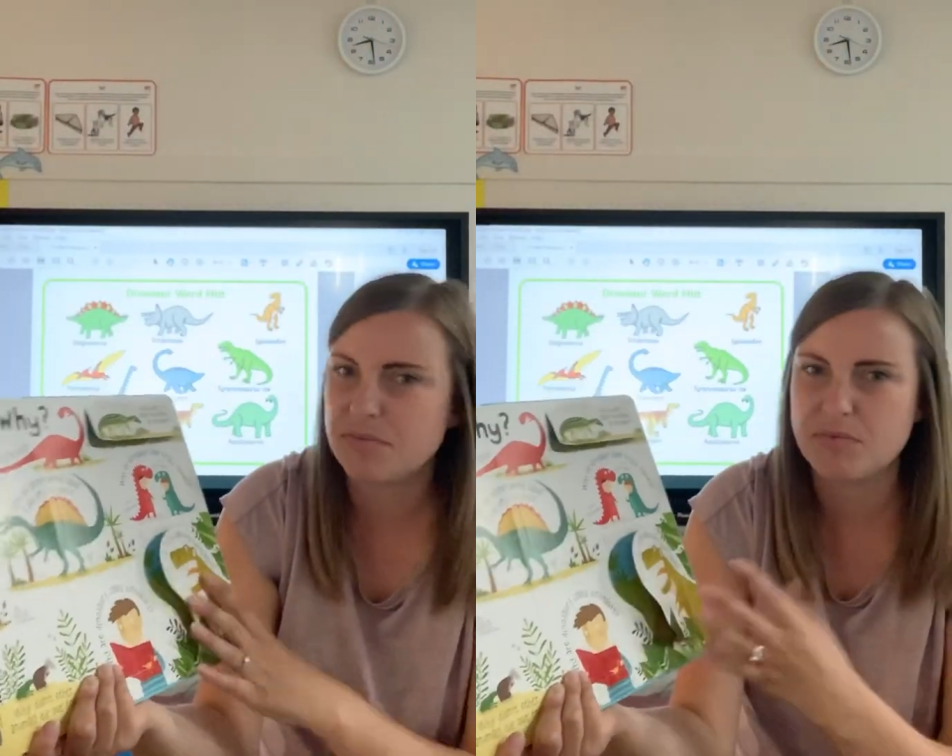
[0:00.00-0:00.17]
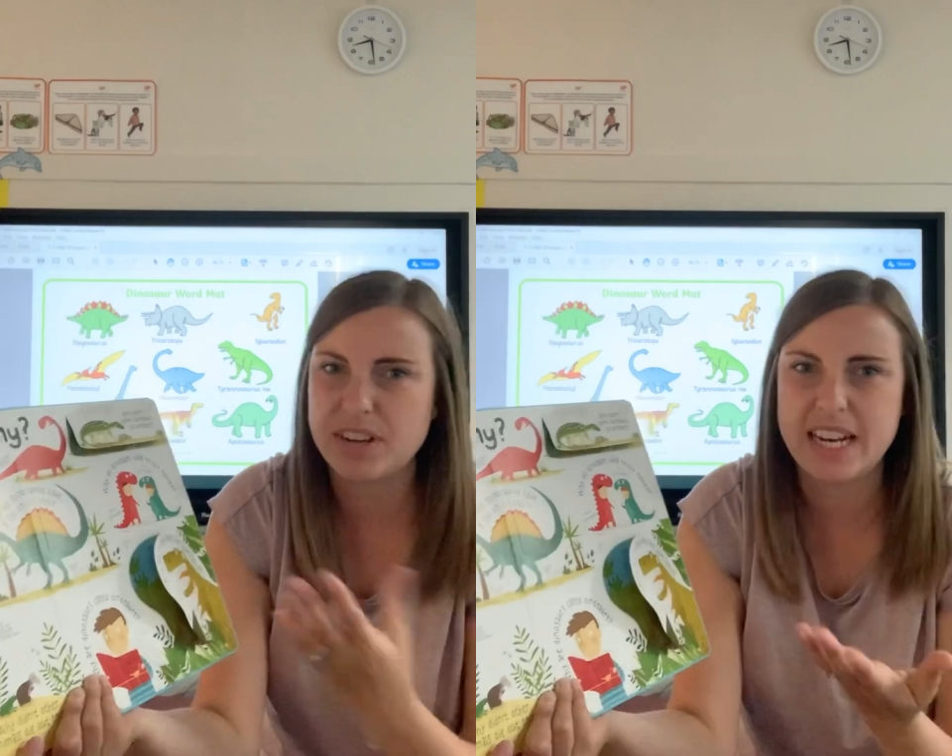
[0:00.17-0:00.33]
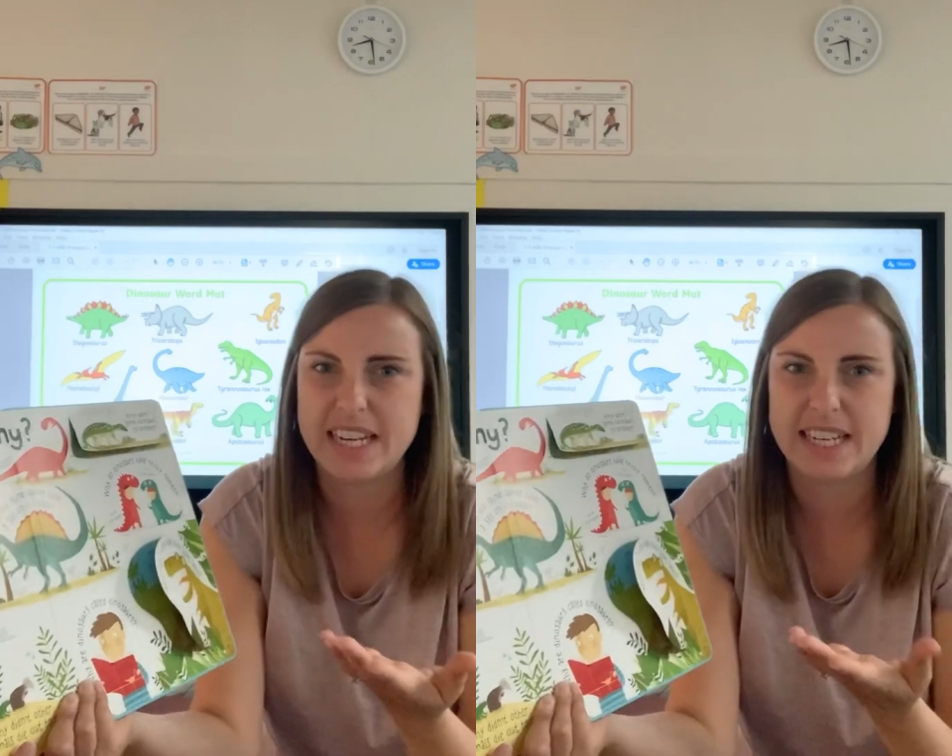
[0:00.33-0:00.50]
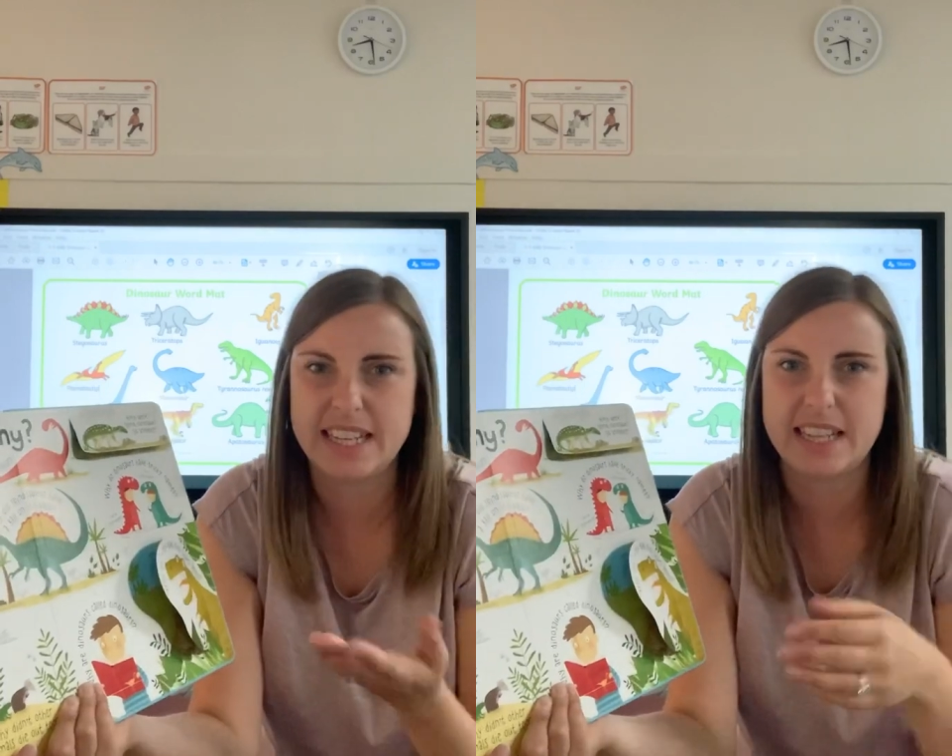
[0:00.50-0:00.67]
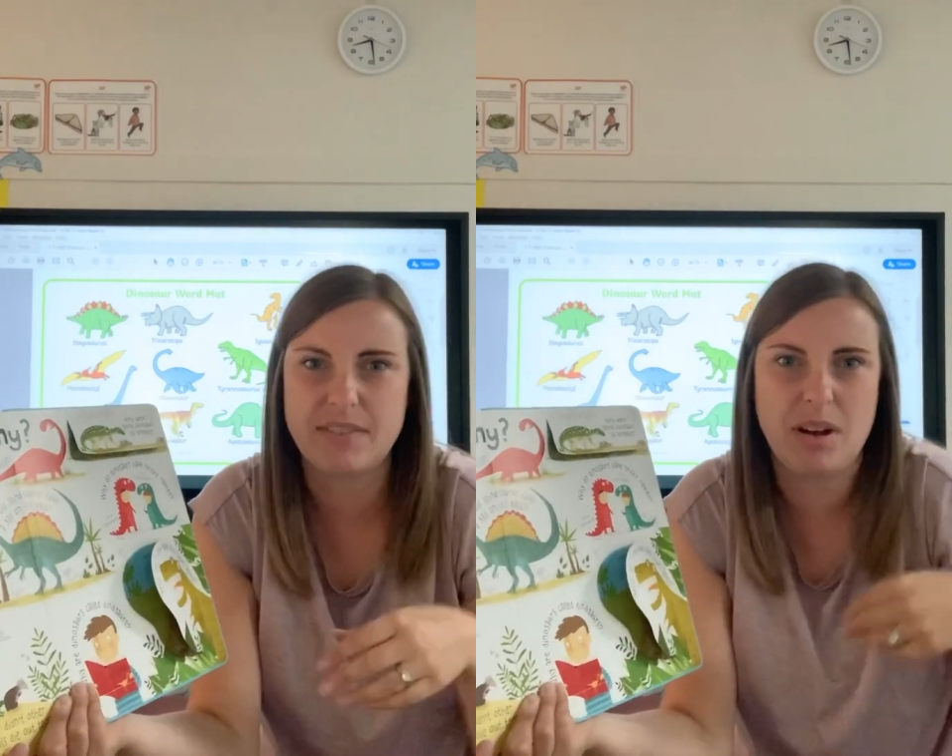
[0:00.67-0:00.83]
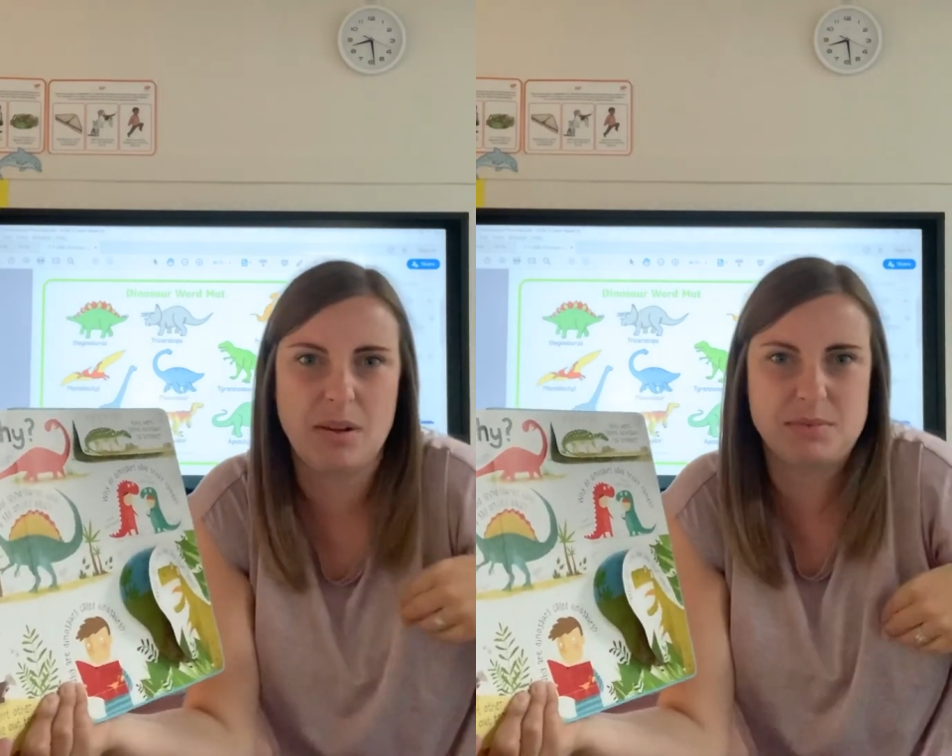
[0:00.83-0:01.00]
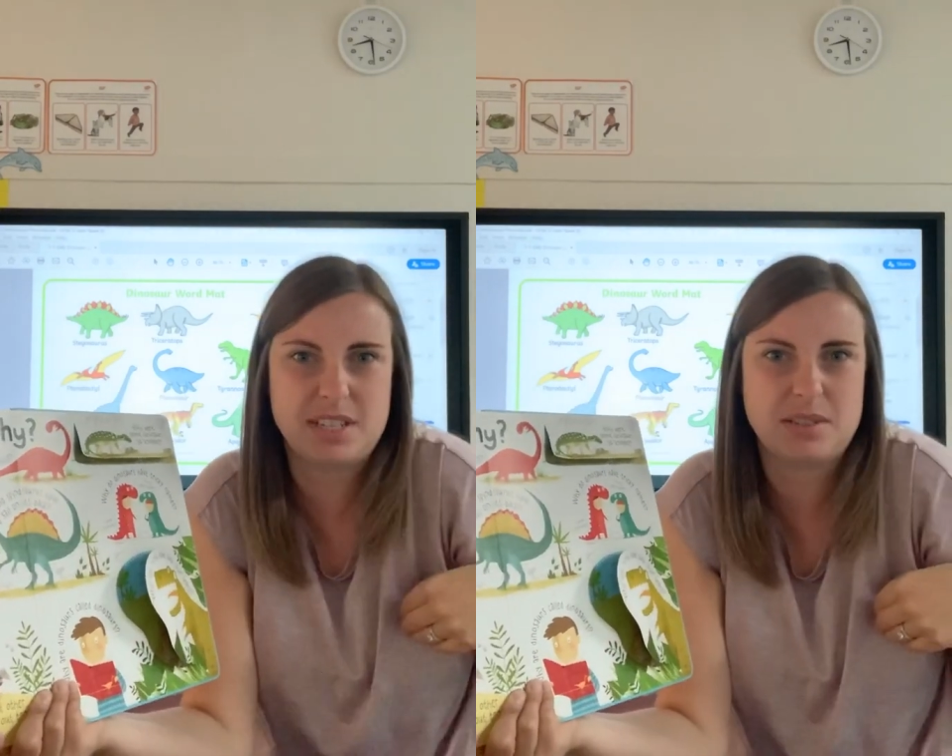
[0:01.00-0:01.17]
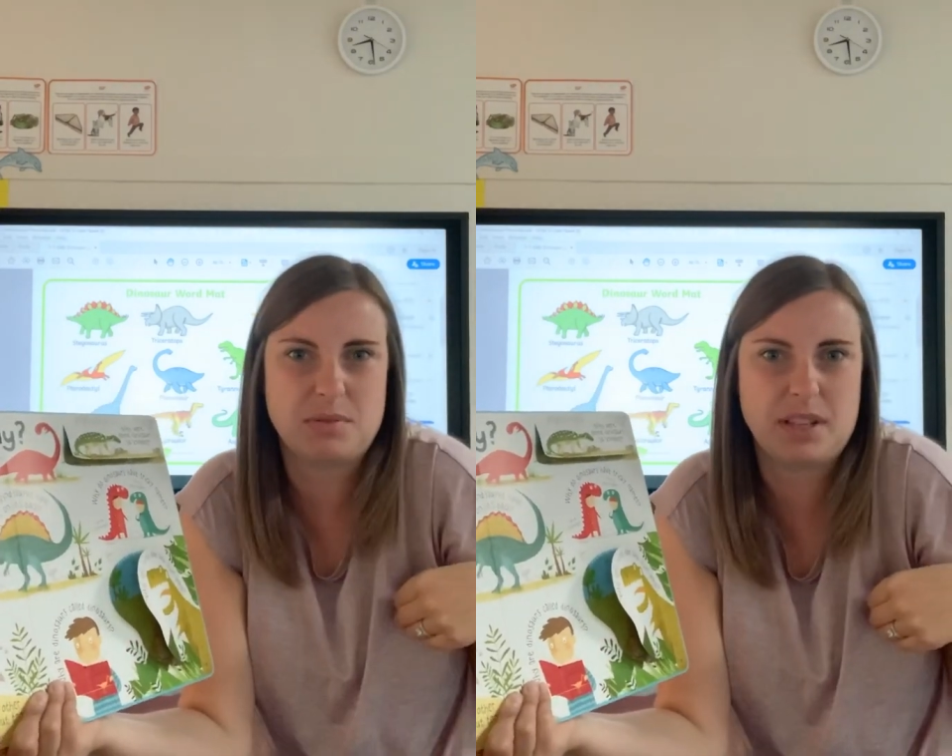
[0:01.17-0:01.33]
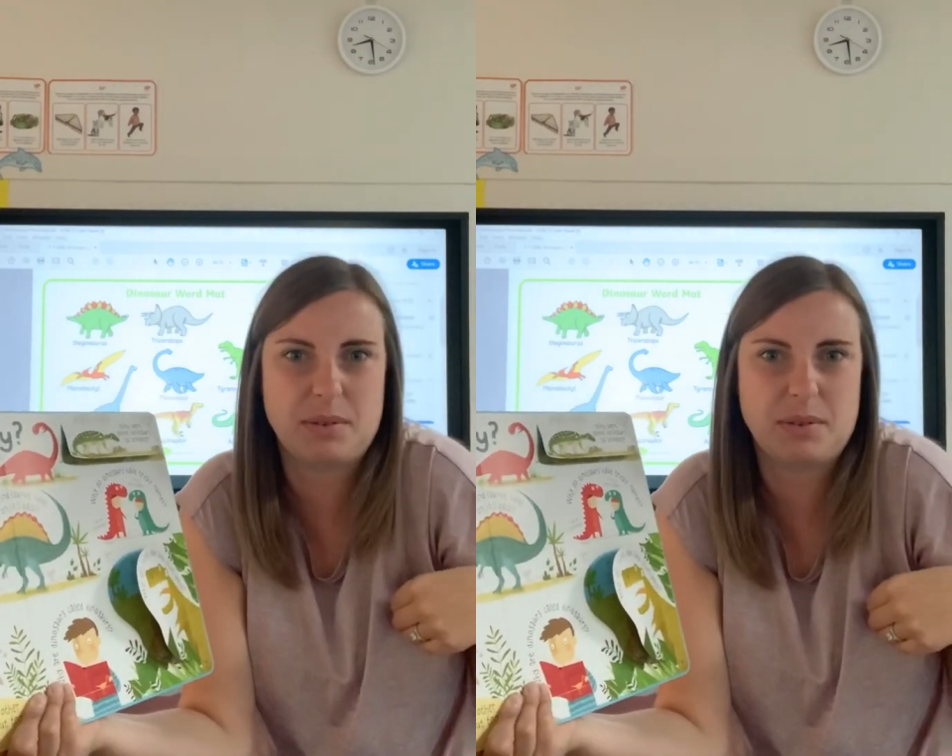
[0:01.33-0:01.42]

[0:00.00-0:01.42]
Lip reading: really need their arms. That's why they